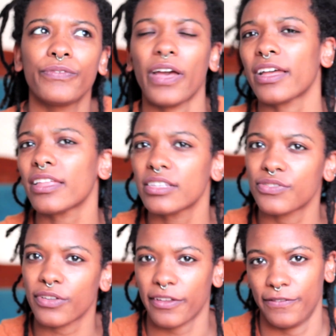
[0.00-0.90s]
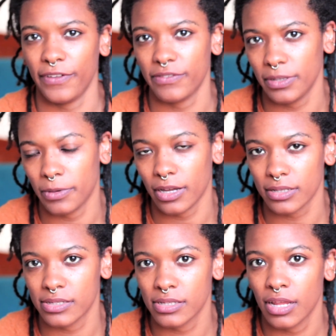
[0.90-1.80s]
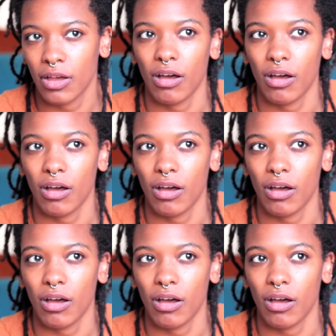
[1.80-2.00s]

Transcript: I got this for like $50